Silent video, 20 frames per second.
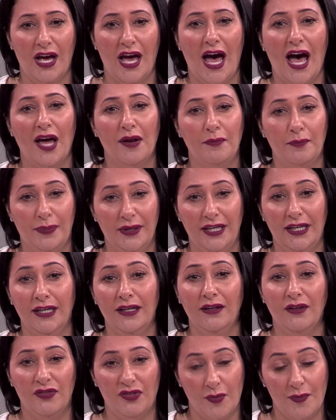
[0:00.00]
and
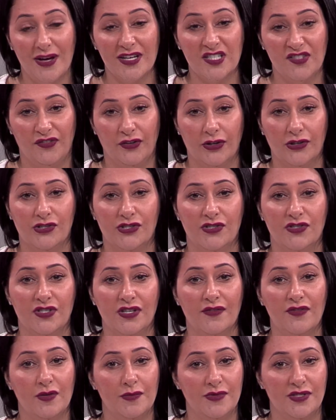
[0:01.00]
be the best versions
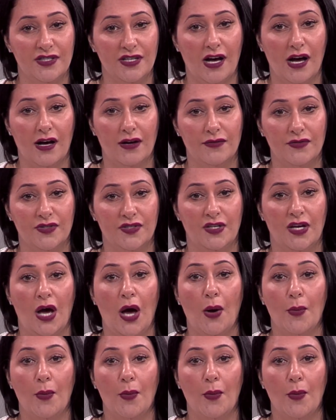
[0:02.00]
of themselves,